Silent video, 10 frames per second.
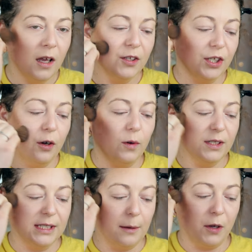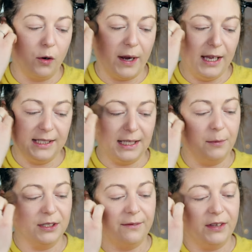So some great
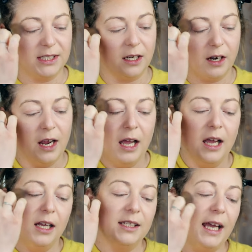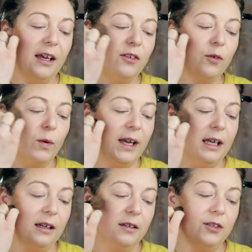examples of this are Taylor
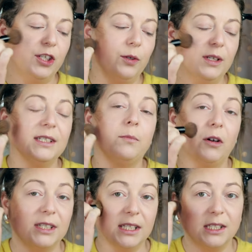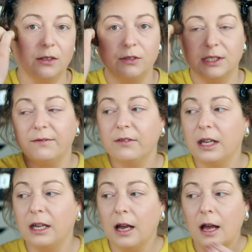Wynn. She was most
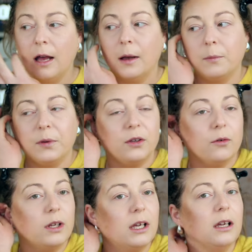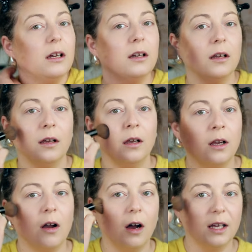exclusively beauty
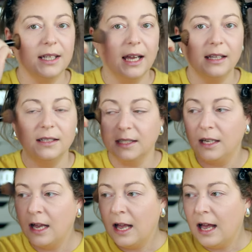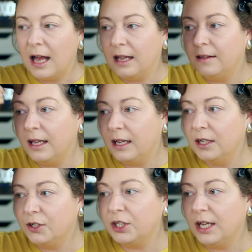content. And
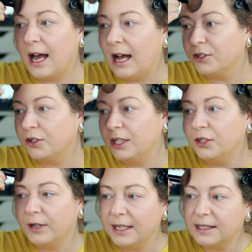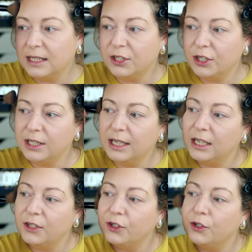then she actually transitioned
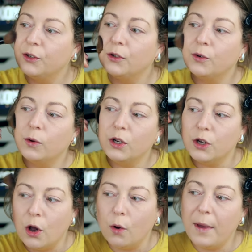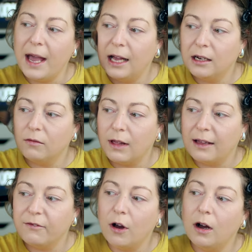into nomad
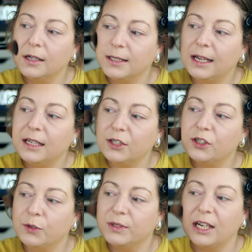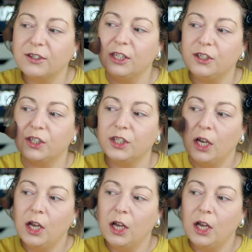life content. She was actually just